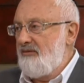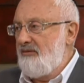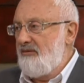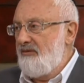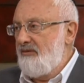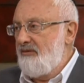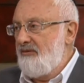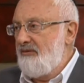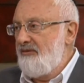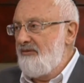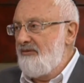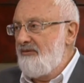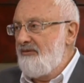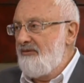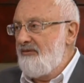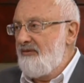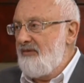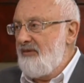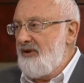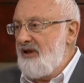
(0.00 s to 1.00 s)
Otherwise,
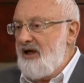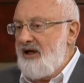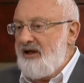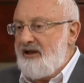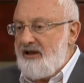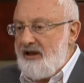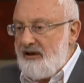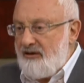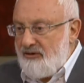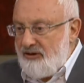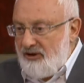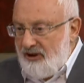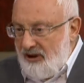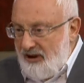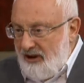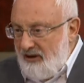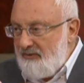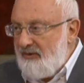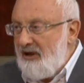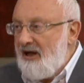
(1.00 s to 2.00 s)
you're going
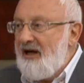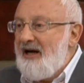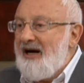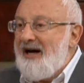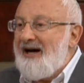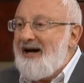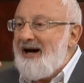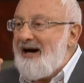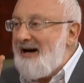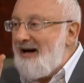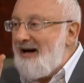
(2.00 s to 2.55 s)
to corrupt them.